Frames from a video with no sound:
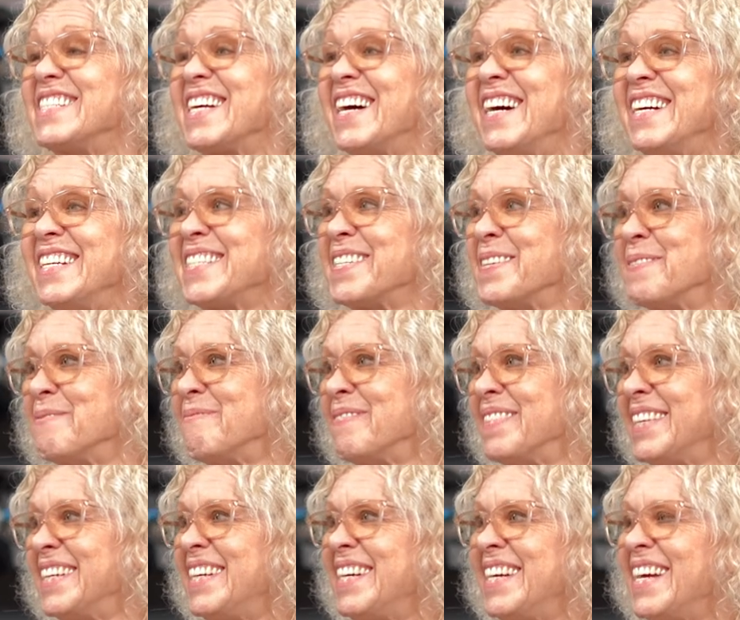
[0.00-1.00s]
It was awesome.
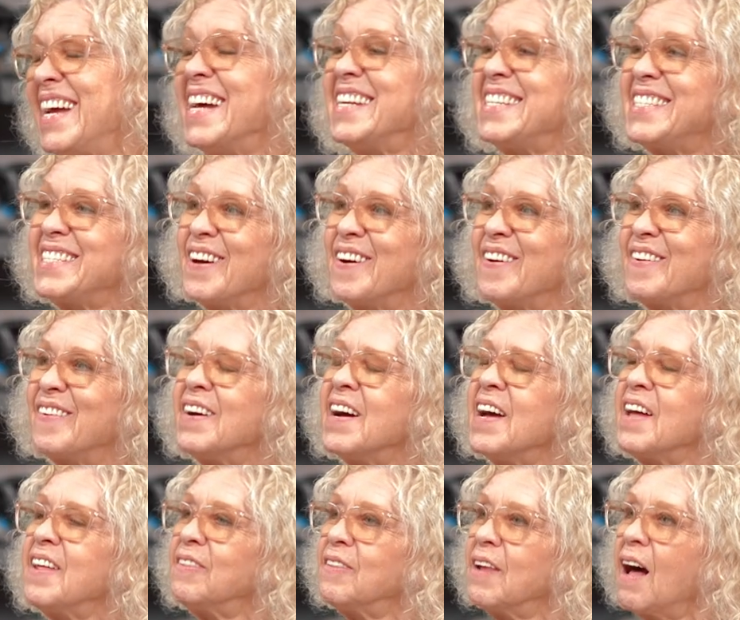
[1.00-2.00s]
Oh, cool. And so
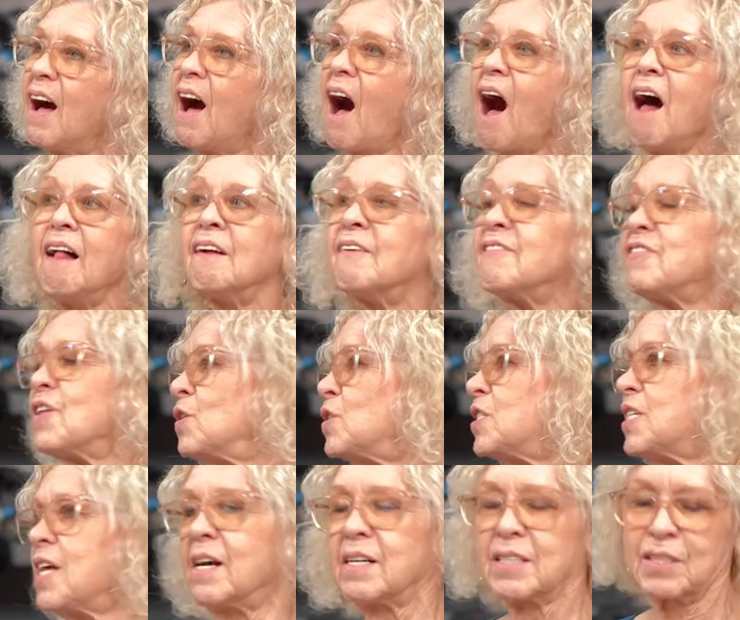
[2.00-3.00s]
all of
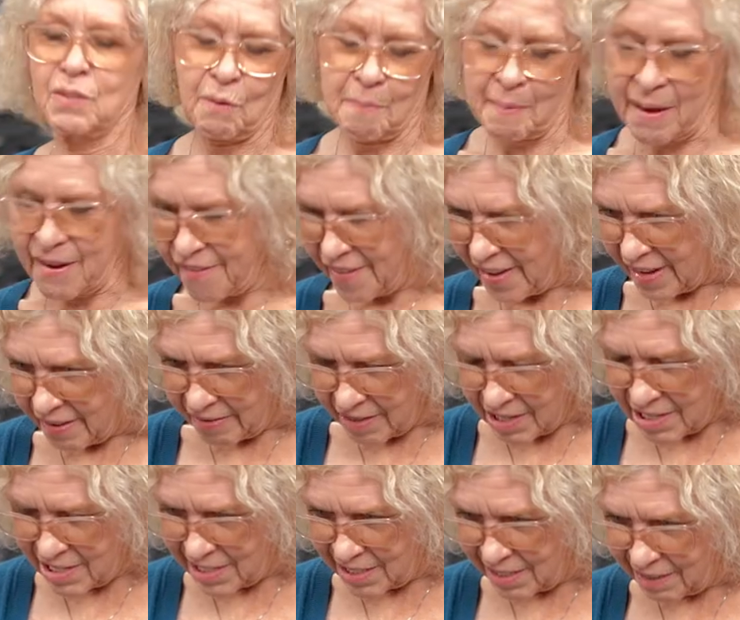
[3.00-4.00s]
those songs were my
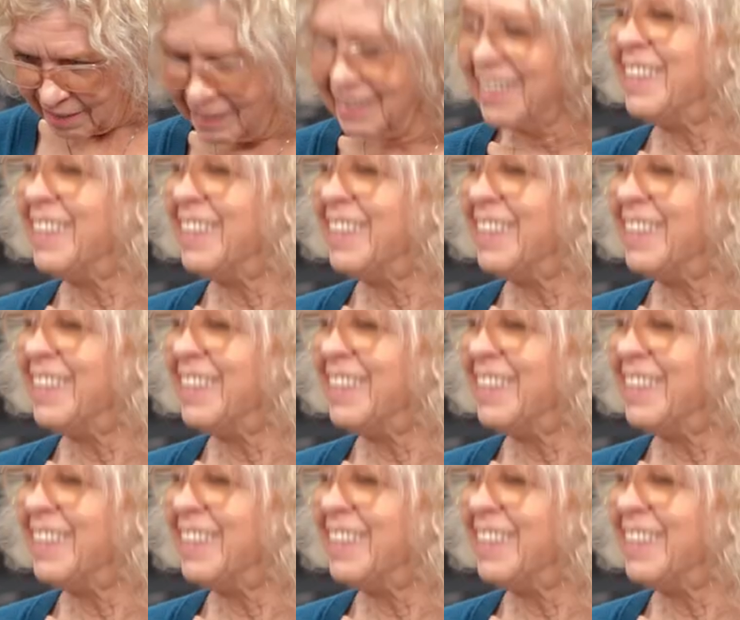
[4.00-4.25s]
favorites.